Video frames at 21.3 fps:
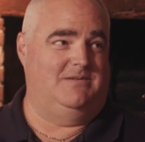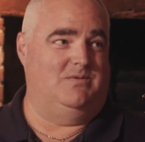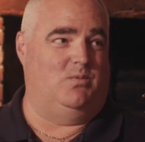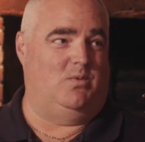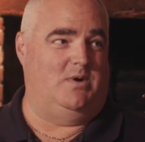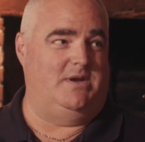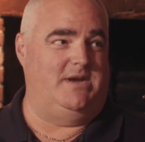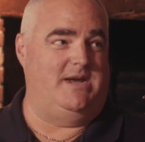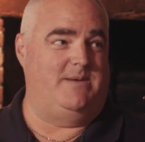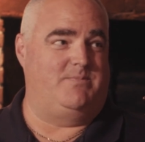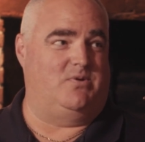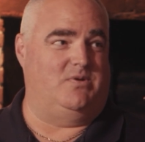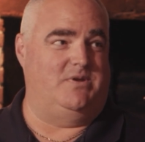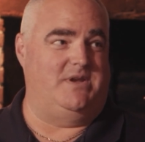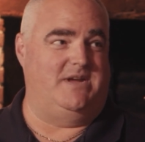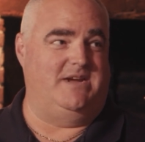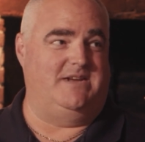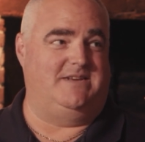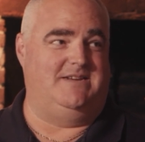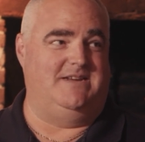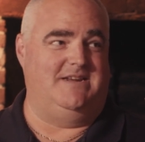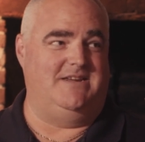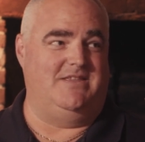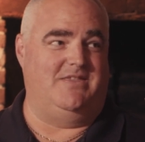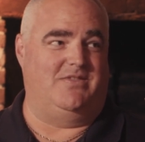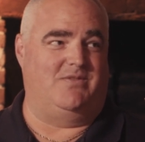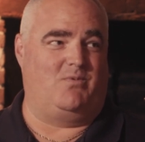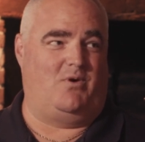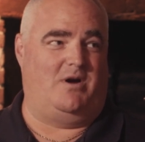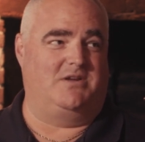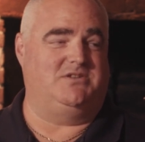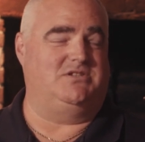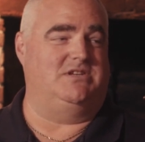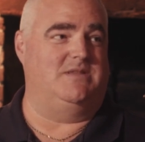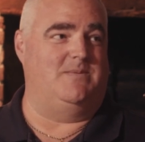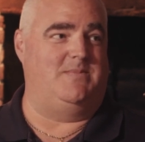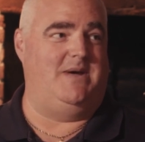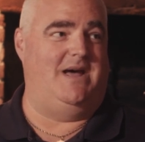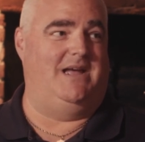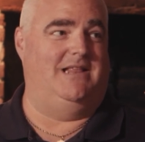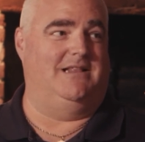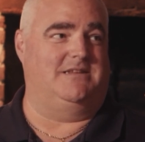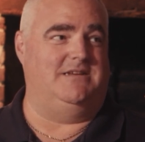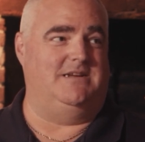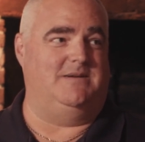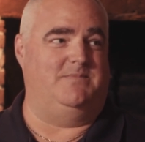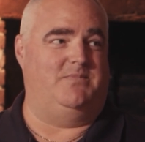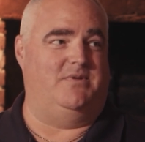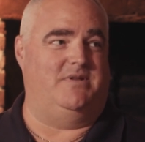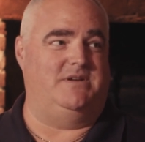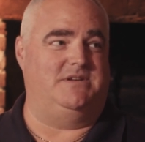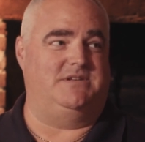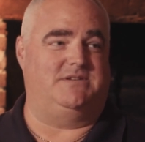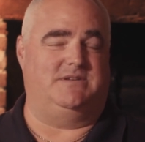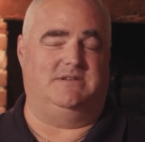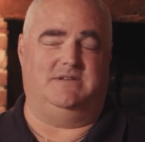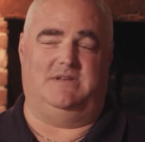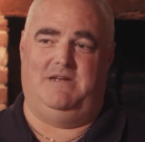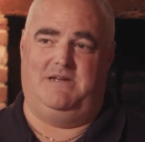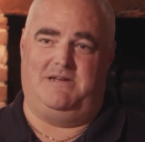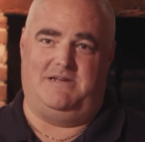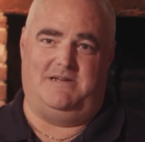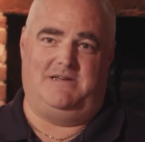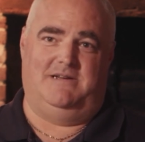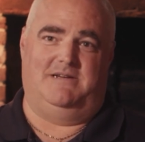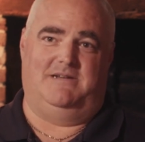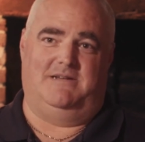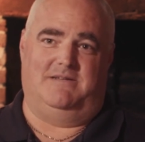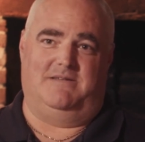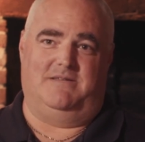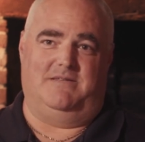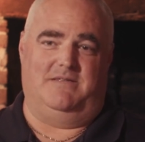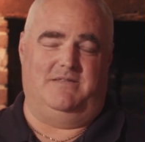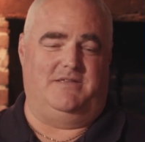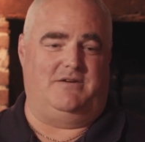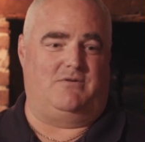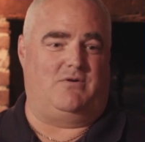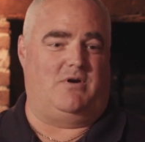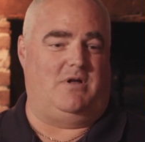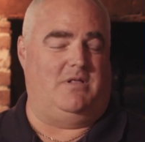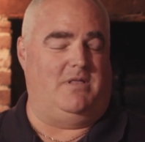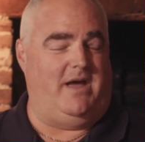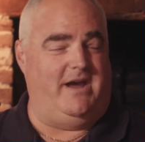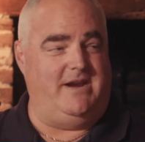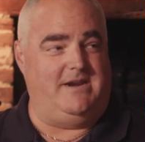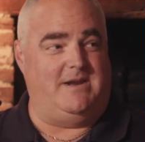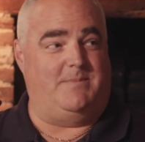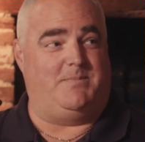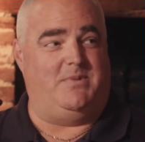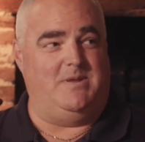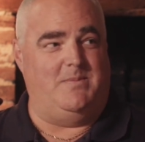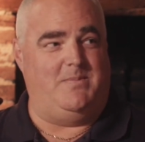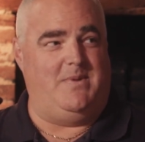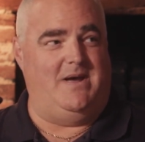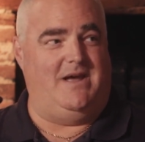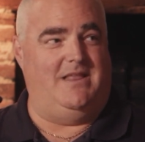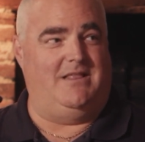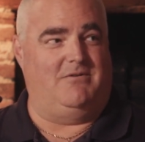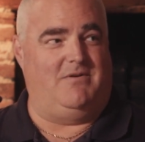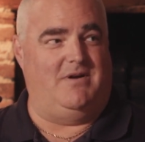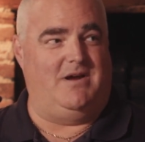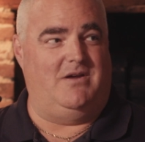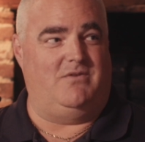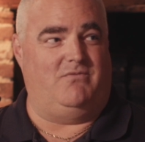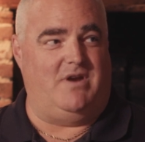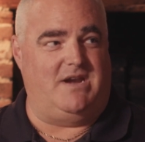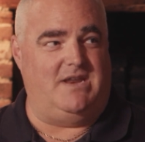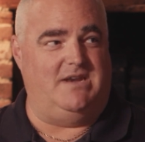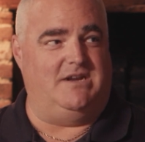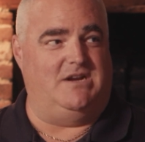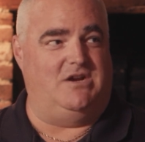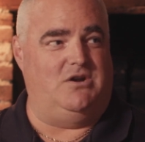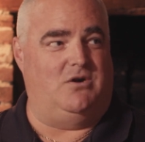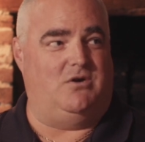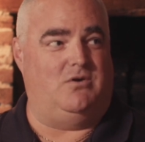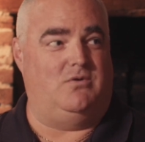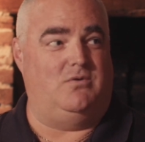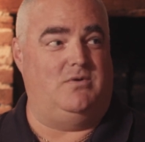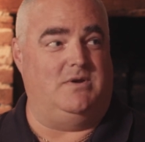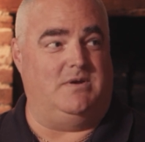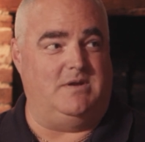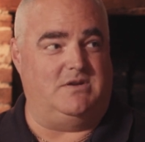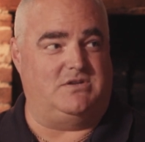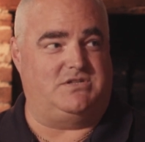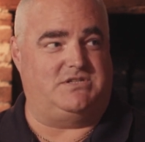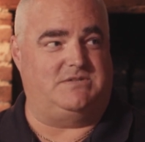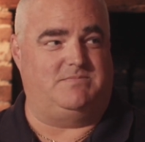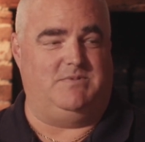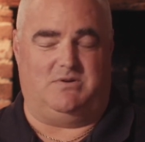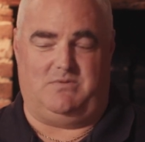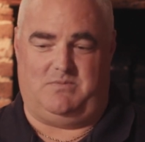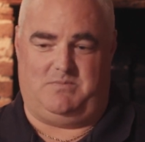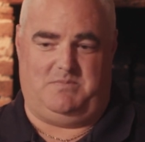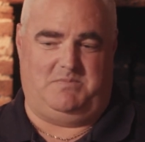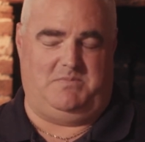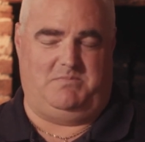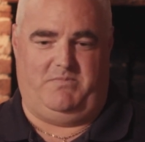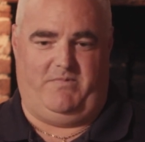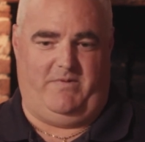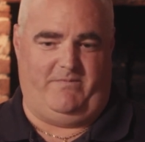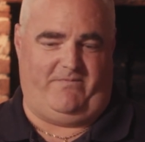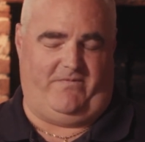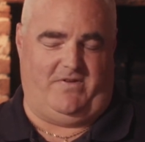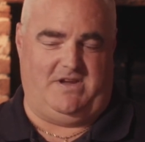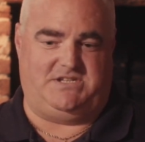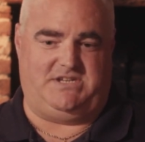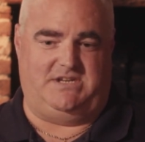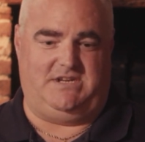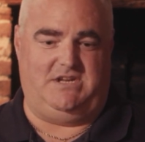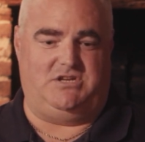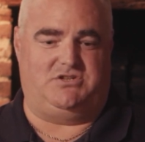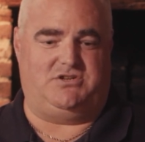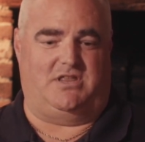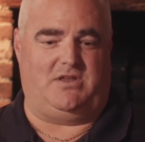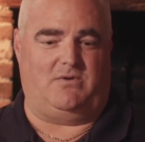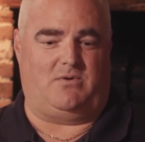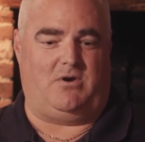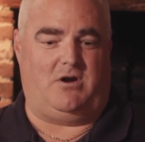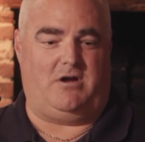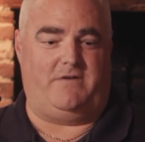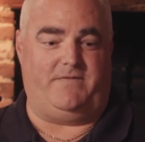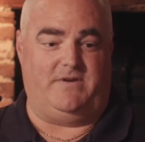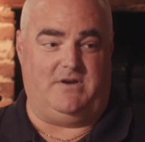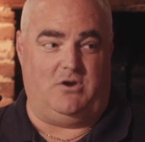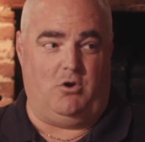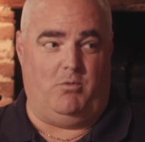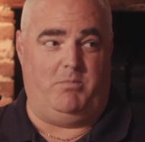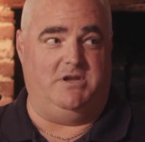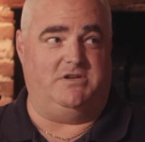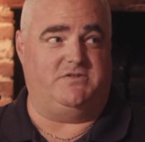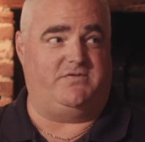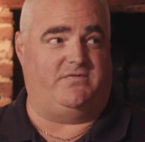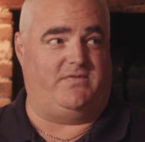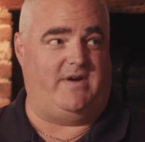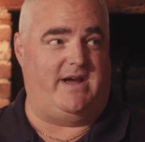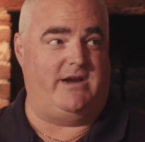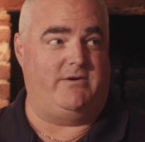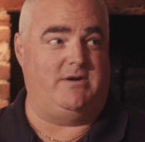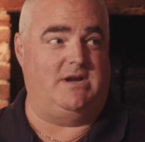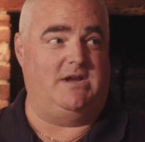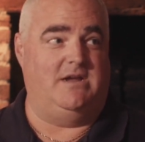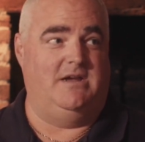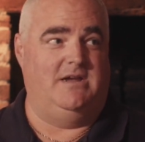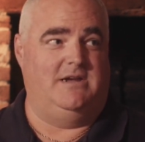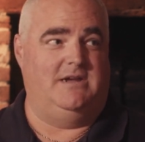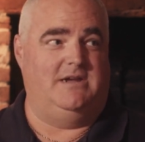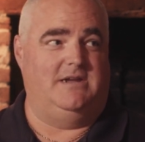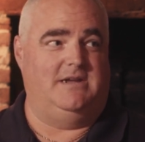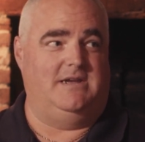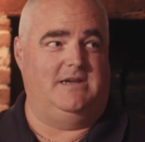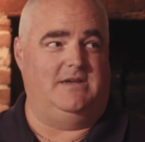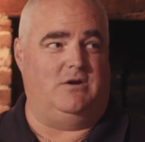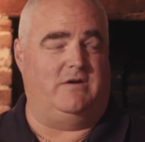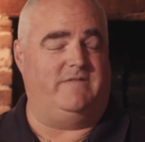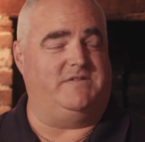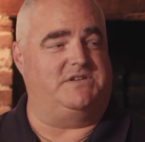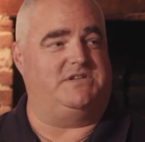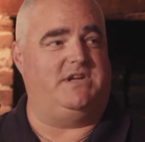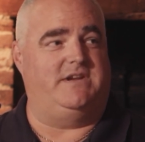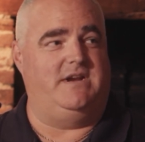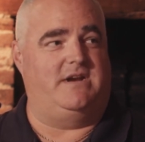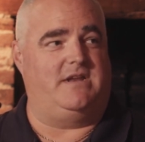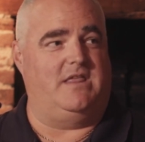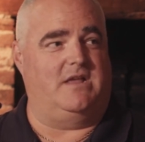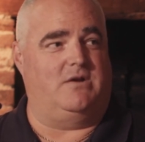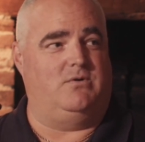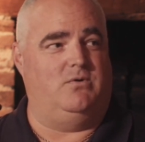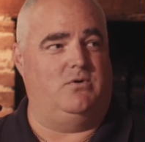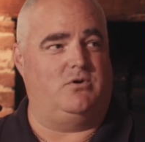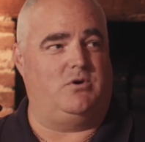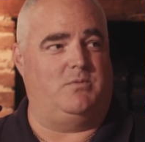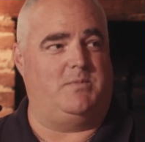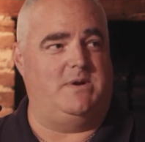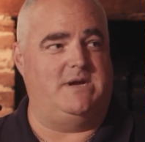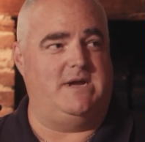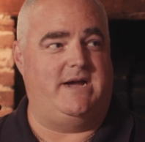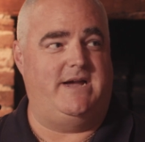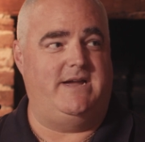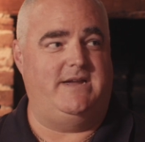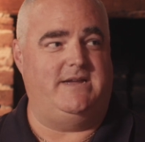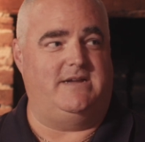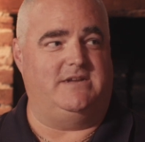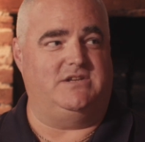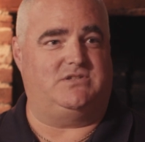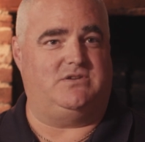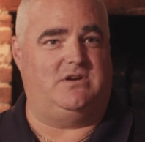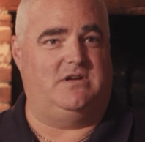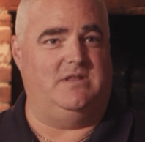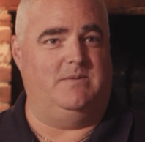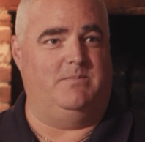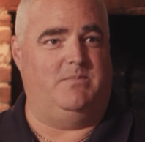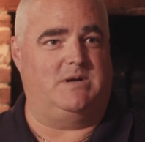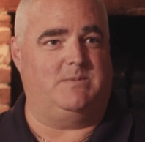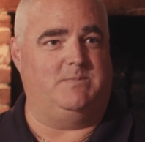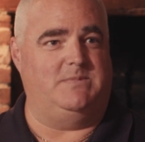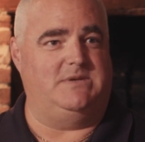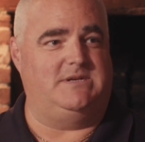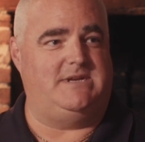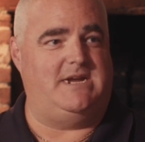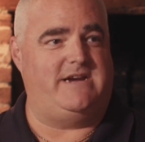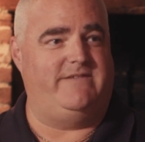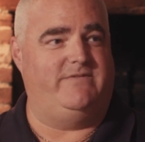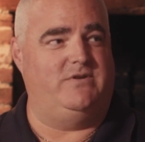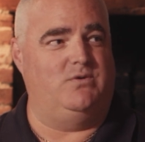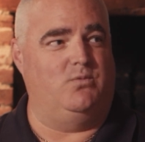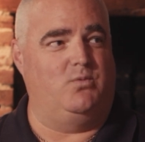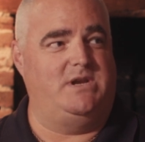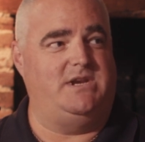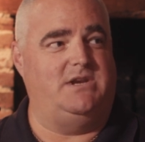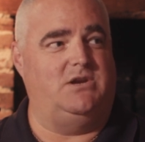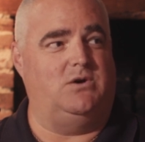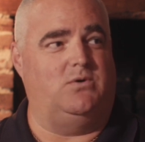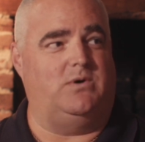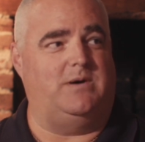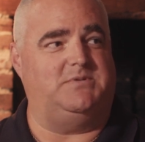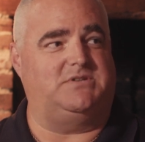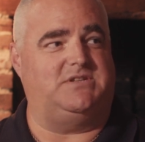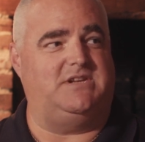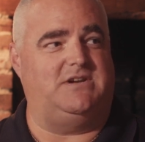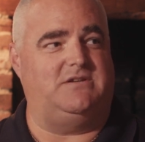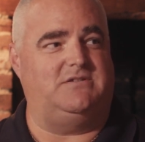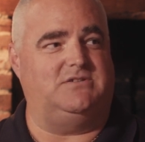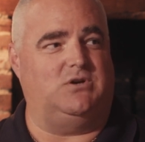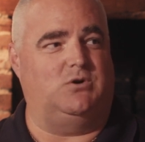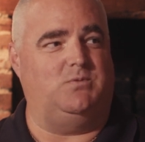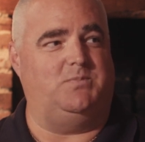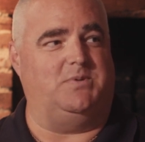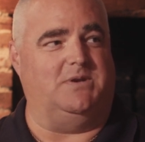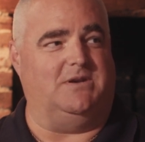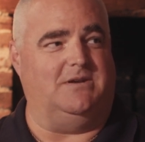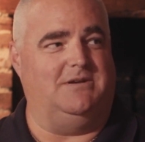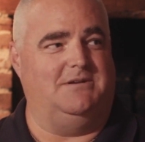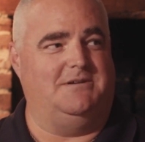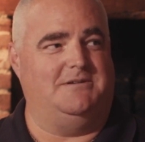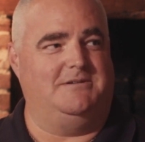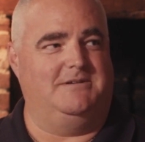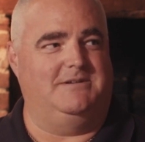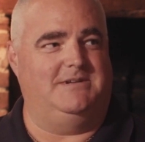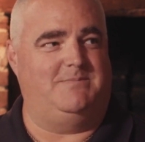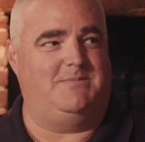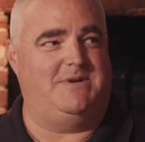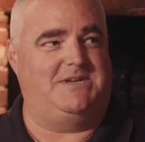one April 19th, watching the battle take place. And they're all lined up on the battleground, ready to go, and this, you know, facing each other off, and nobody's firing. And all of a sudden, out of the corner of my eye, I saw the Buckman Tavern window upstairs open, and a